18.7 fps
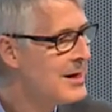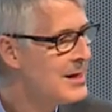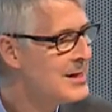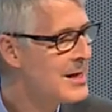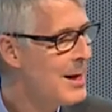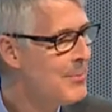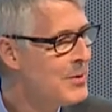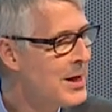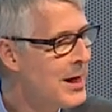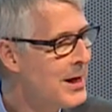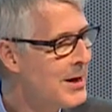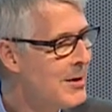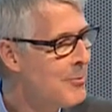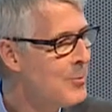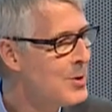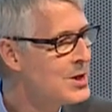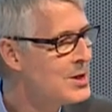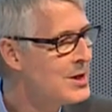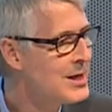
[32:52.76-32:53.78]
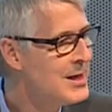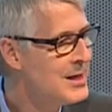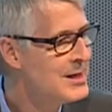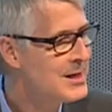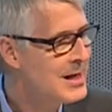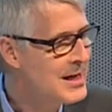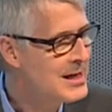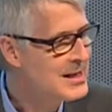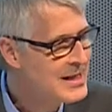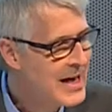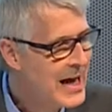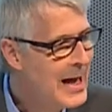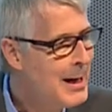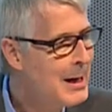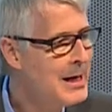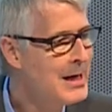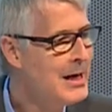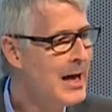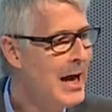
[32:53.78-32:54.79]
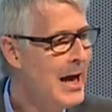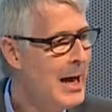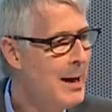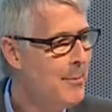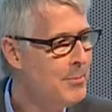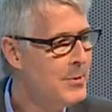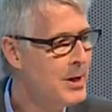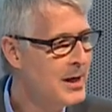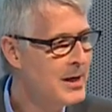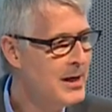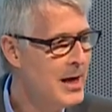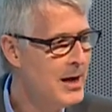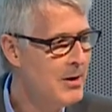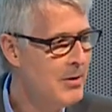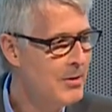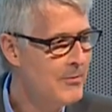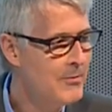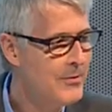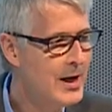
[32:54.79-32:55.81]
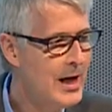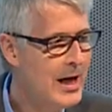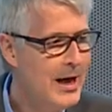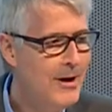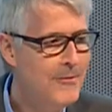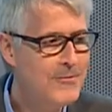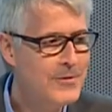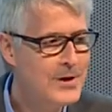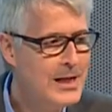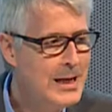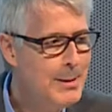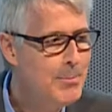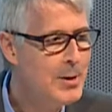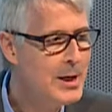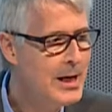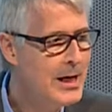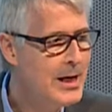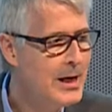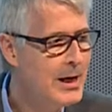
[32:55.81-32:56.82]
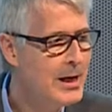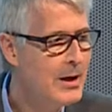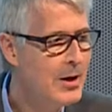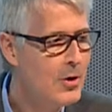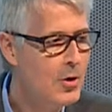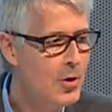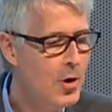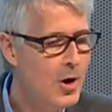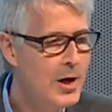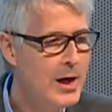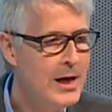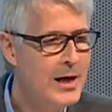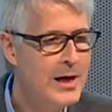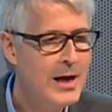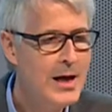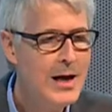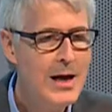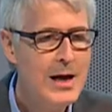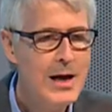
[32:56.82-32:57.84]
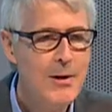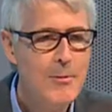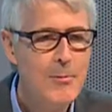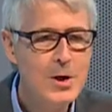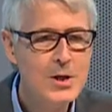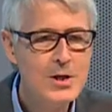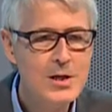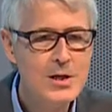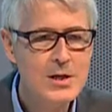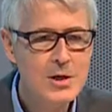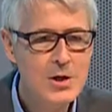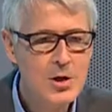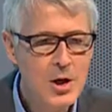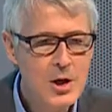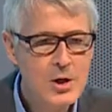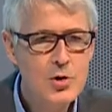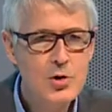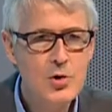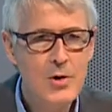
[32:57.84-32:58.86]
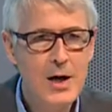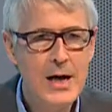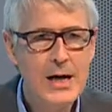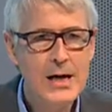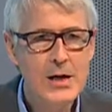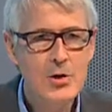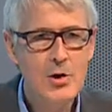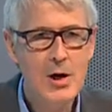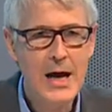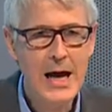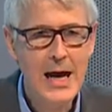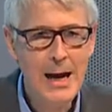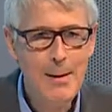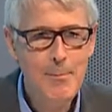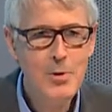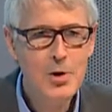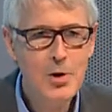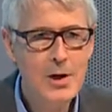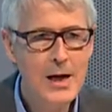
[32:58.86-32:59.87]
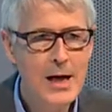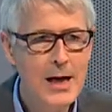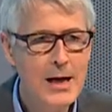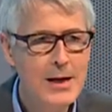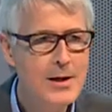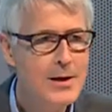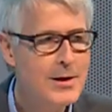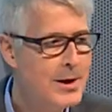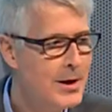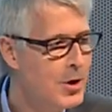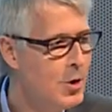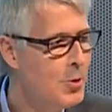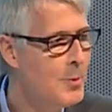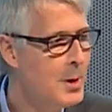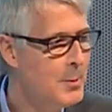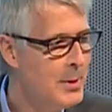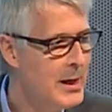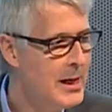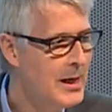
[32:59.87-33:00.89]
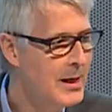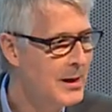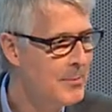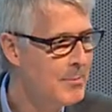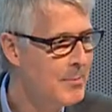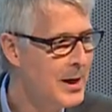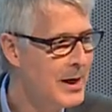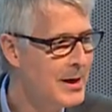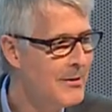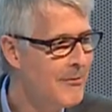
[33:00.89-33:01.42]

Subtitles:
something which is exactly happening now. We have deep learning, which is not trying to emulate the human being, but